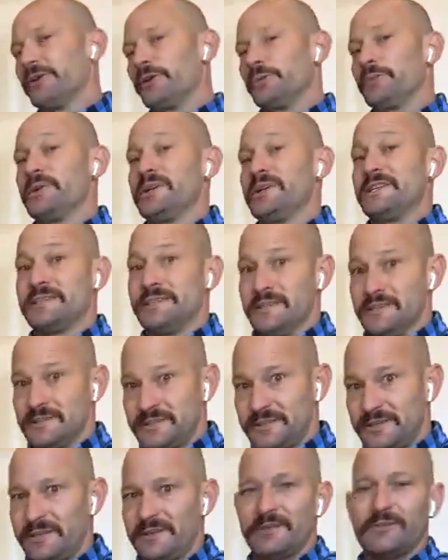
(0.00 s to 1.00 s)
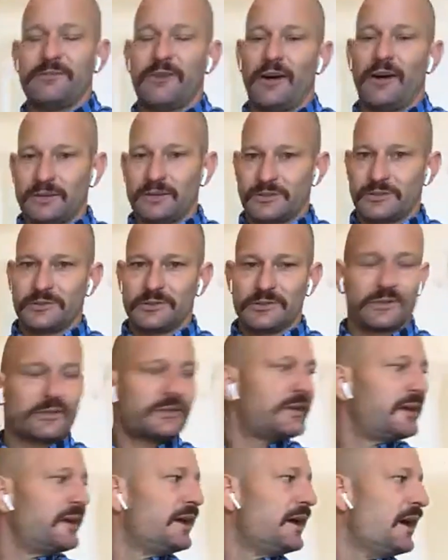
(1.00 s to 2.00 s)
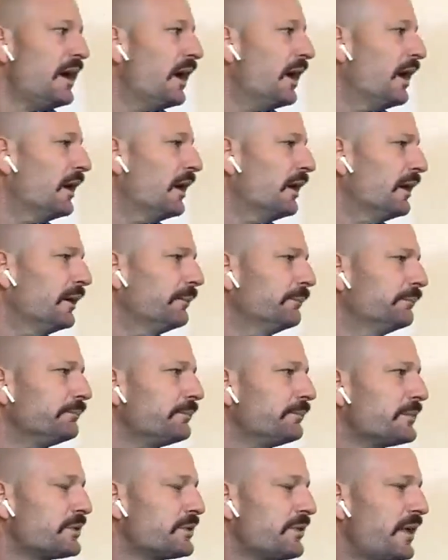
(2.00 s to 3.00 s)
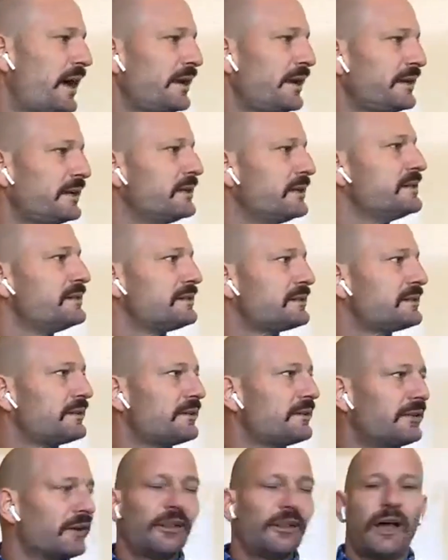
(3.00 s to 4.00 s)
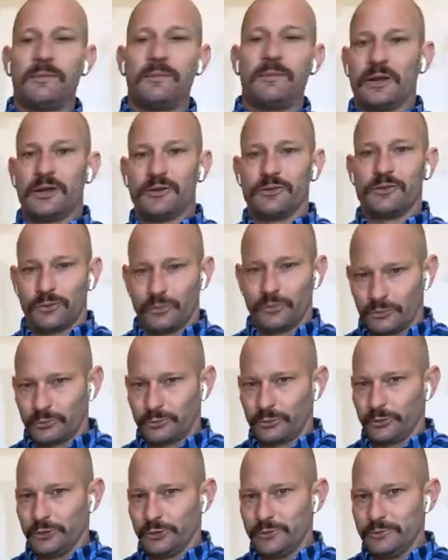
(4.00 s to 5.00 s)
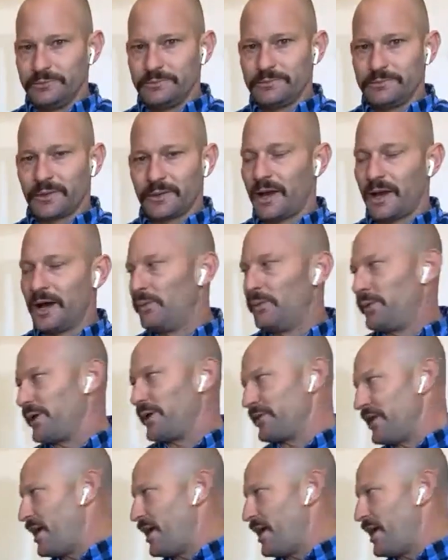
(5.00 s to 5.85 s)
or recent fossils. So that is the climate controlled room. We are